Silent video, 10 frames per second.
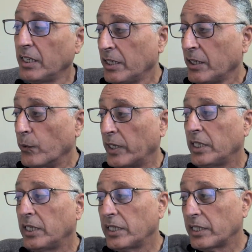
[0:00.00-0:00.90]
well,
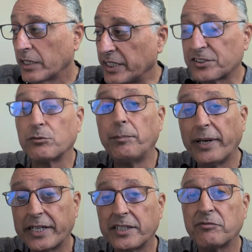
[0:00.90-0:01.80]
it's a
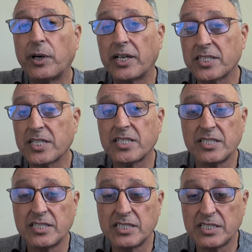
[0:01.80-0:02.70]
repetitive process,
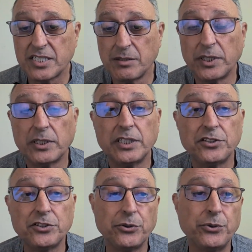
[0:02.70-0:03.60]
similarly
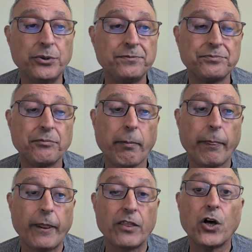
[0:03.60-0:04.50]
to
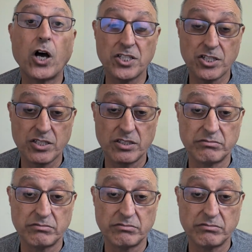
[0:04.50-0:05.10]
thoughts.